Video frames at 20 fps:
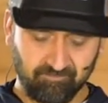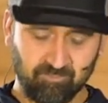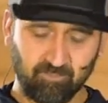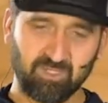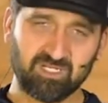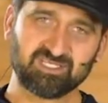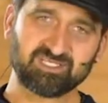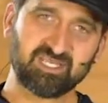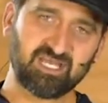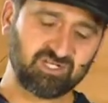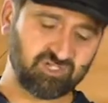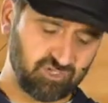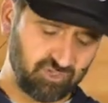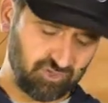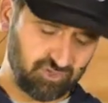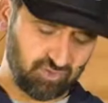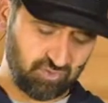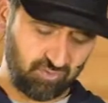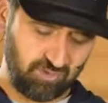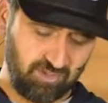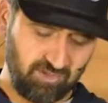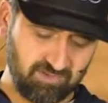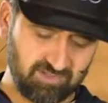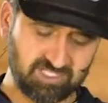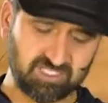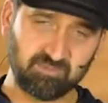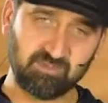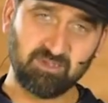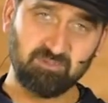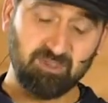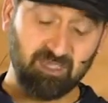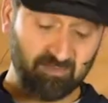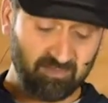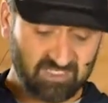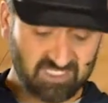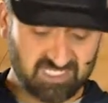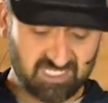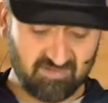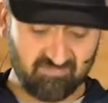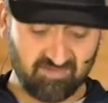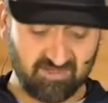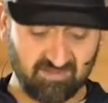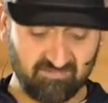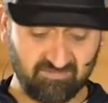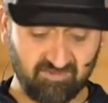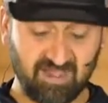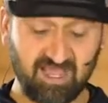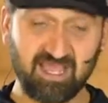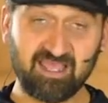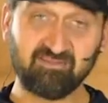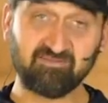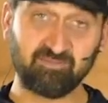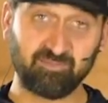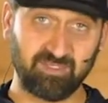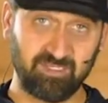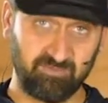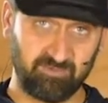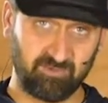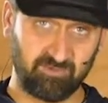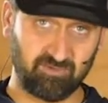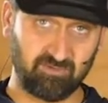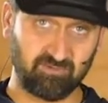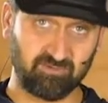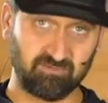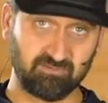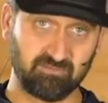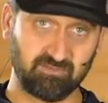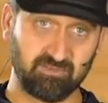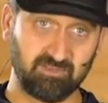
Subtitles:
But as that church grows to be maybe 75 people,